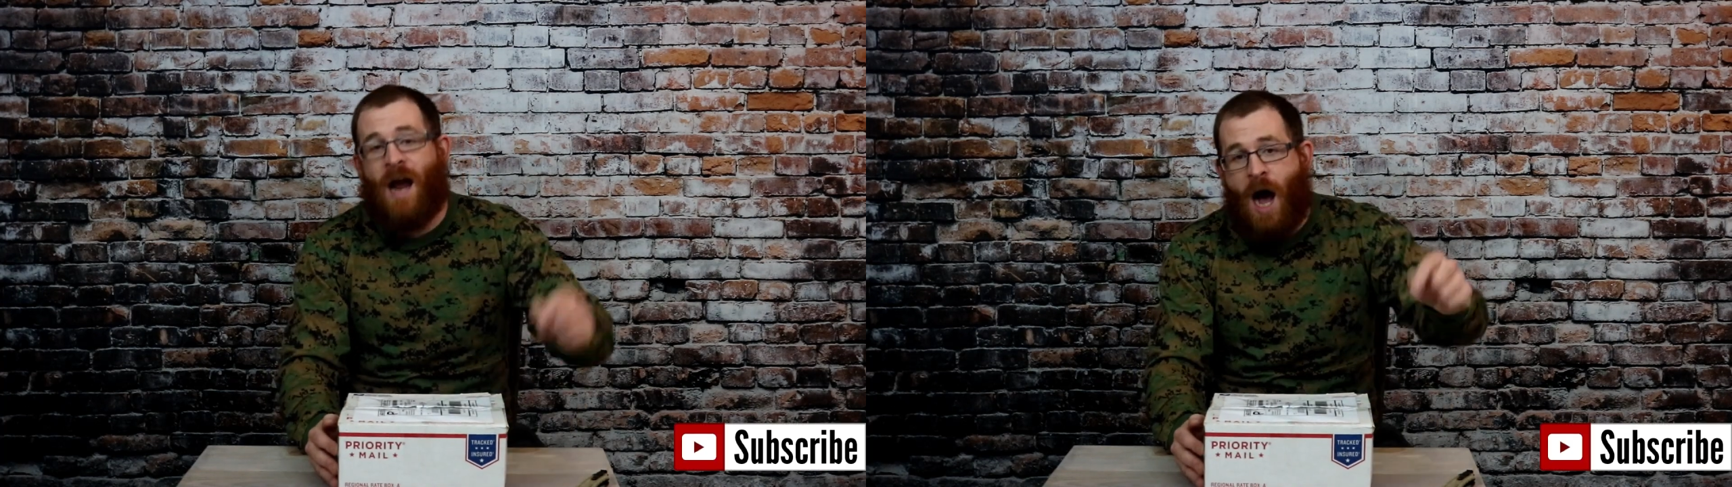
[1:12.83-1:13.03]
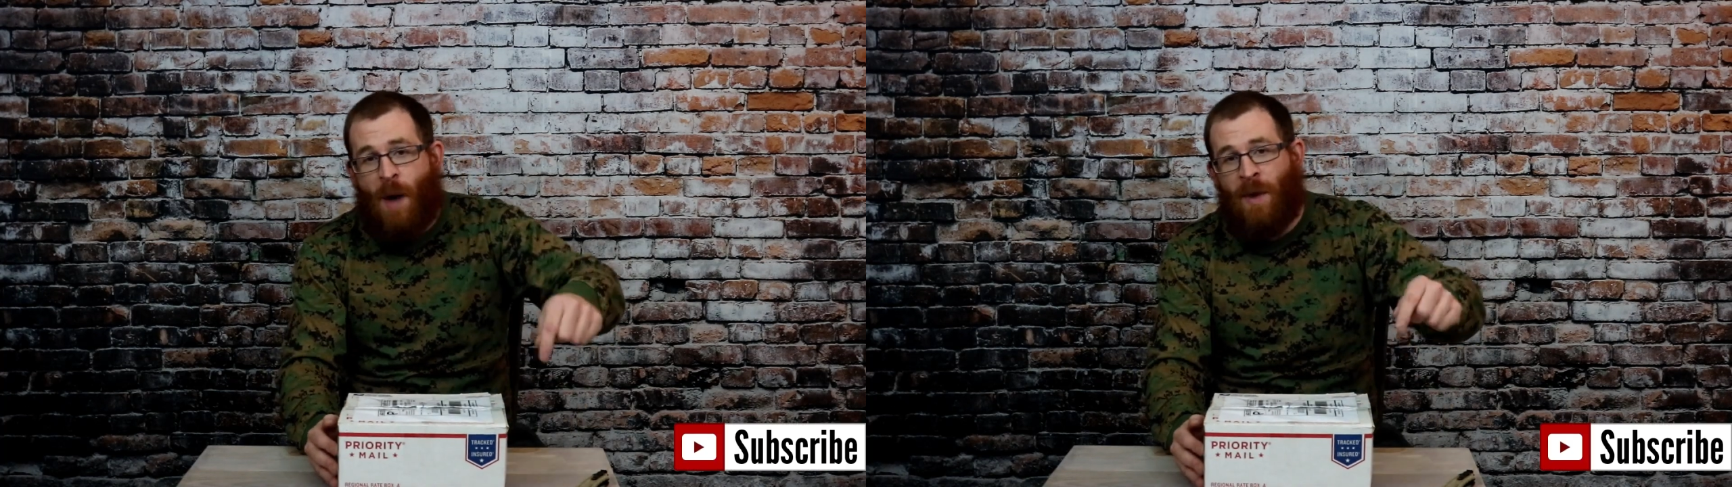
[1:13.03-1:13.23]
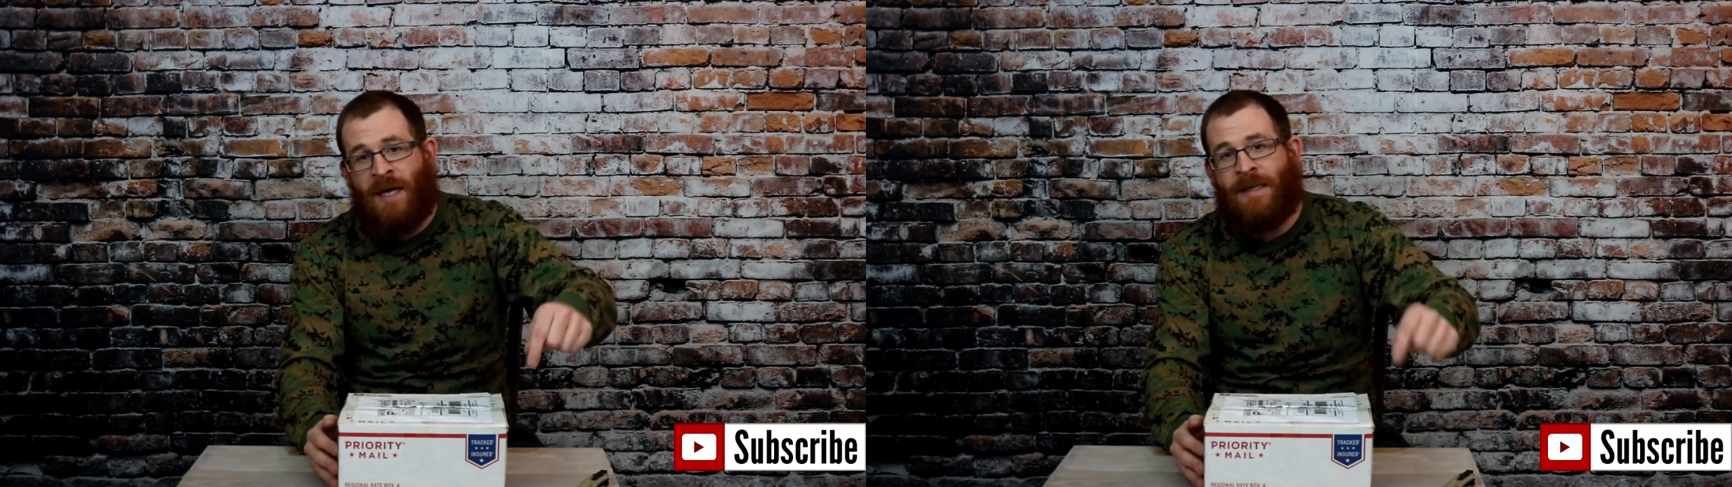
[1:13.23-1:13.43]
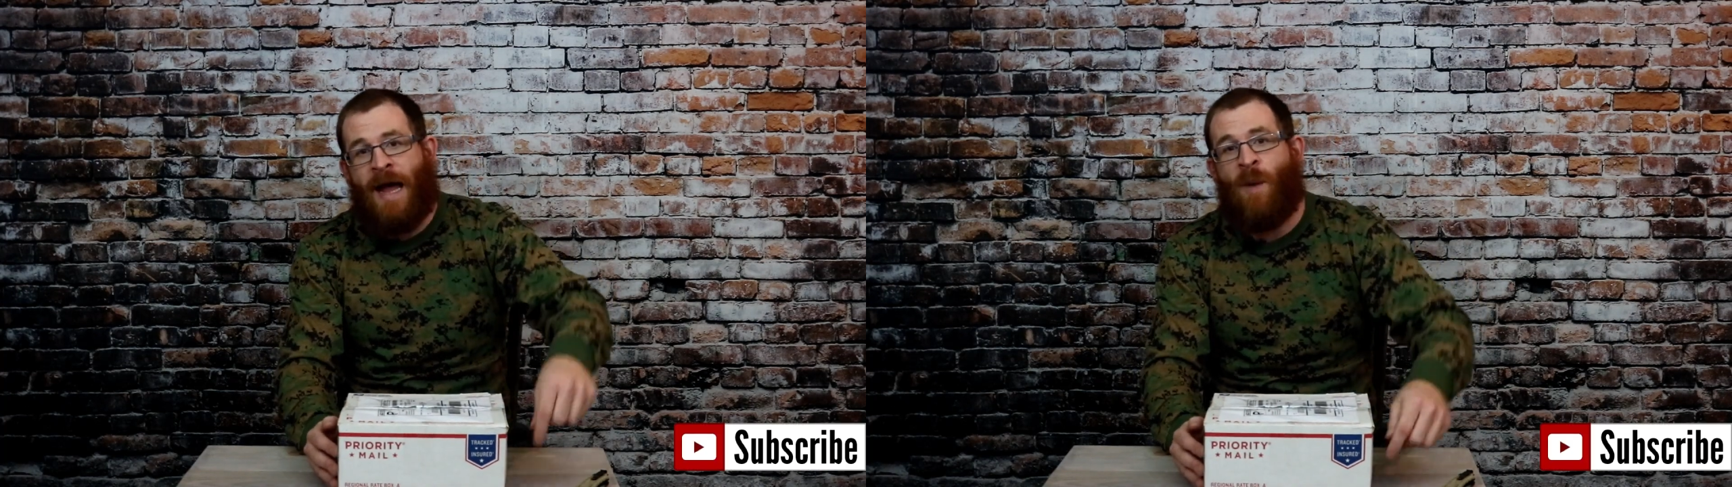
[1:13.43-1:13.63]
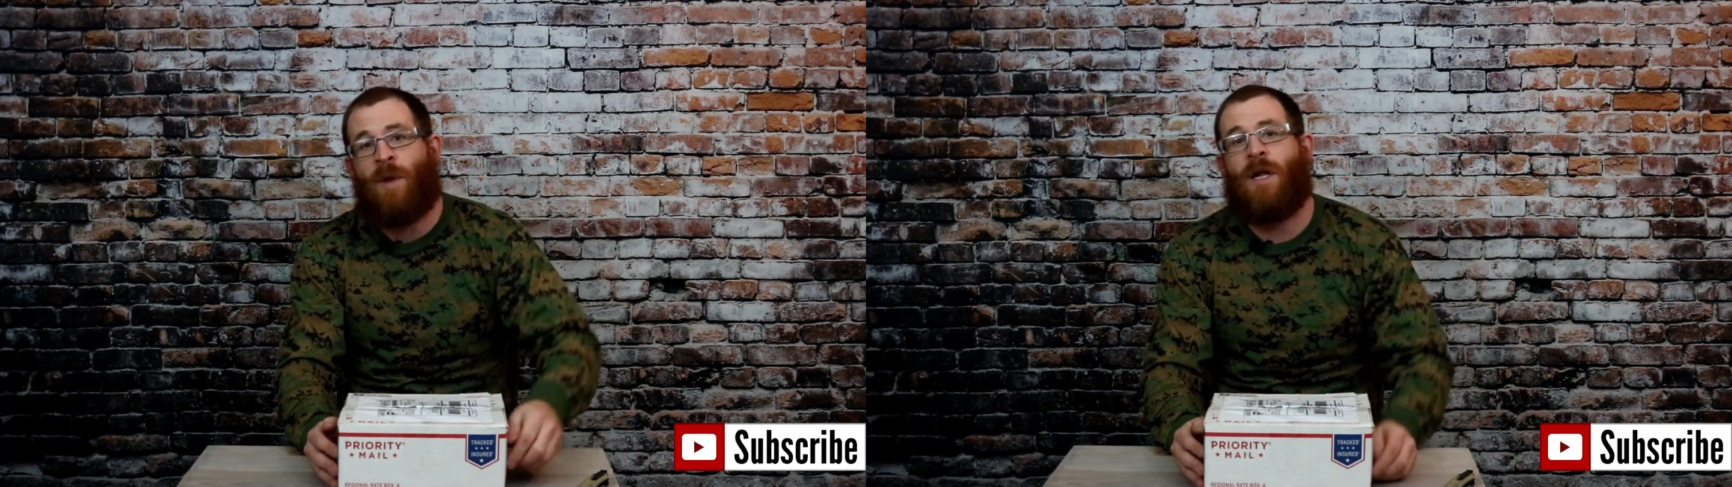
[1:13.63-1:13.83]
comment
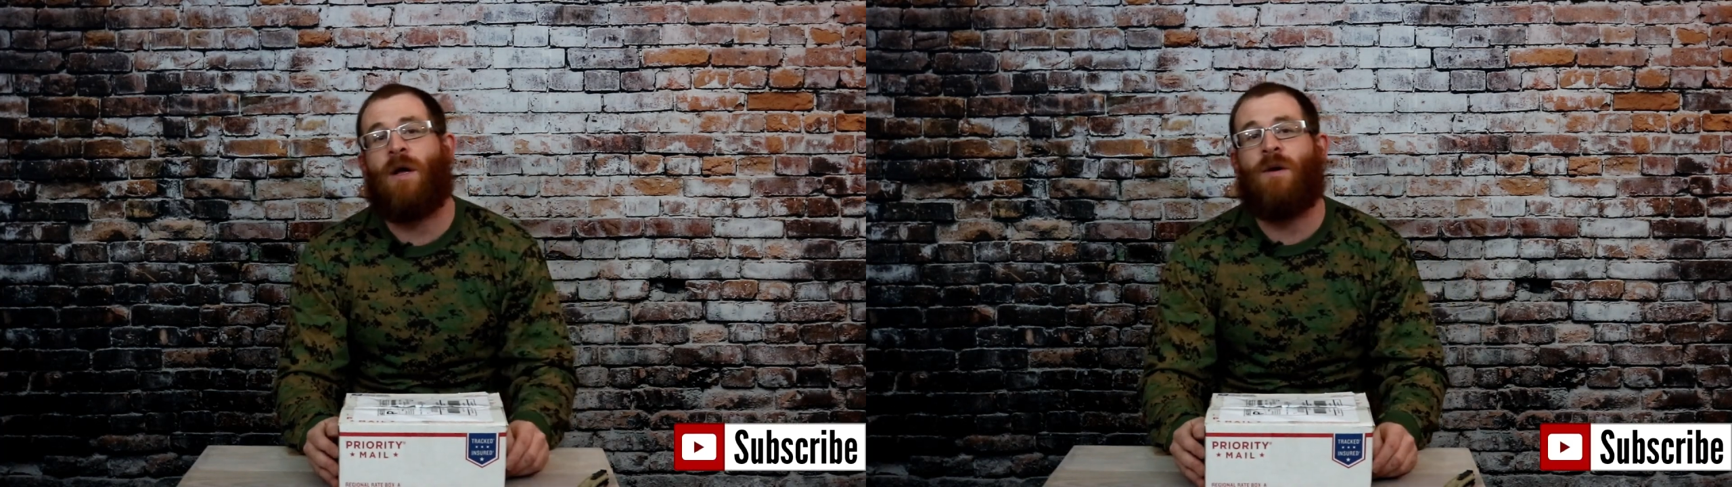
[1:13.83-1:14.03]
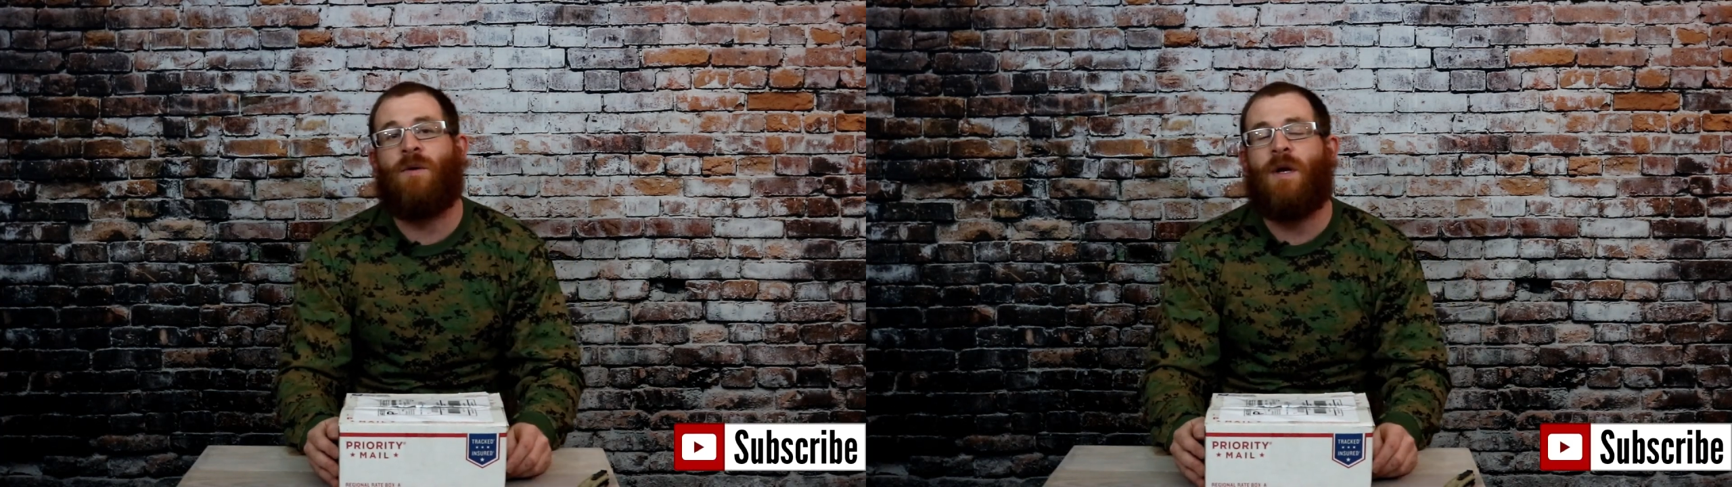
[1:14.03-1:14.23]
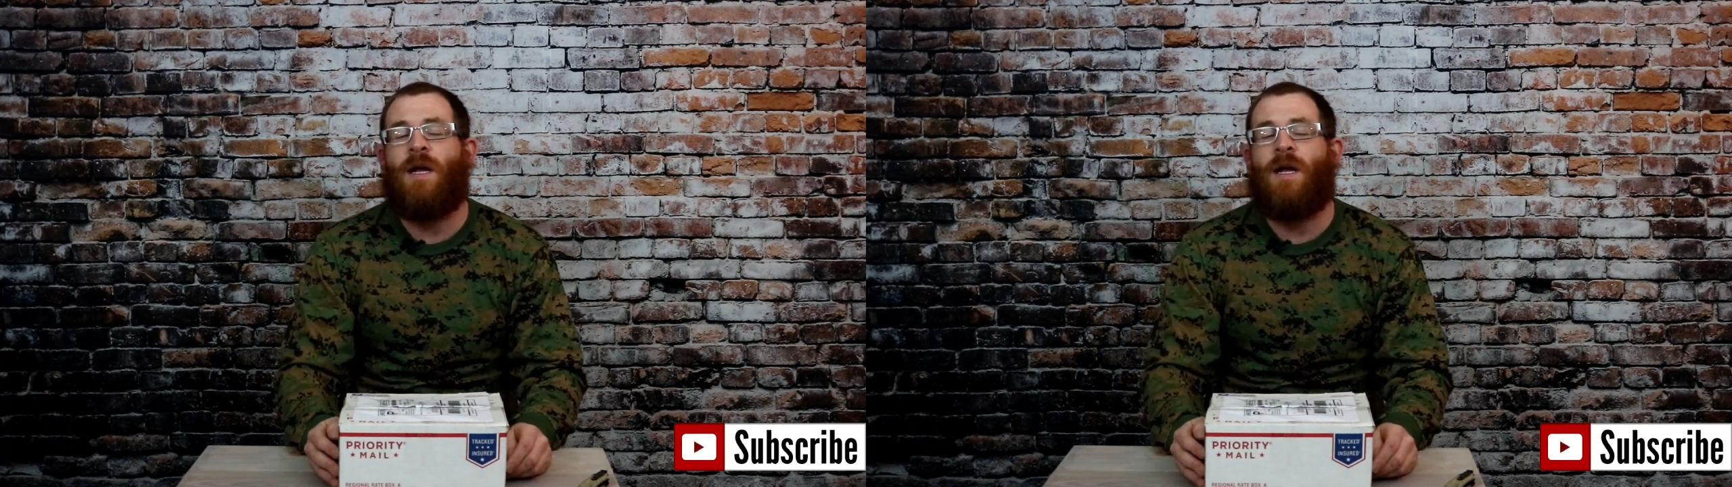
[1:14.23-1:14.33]
down below.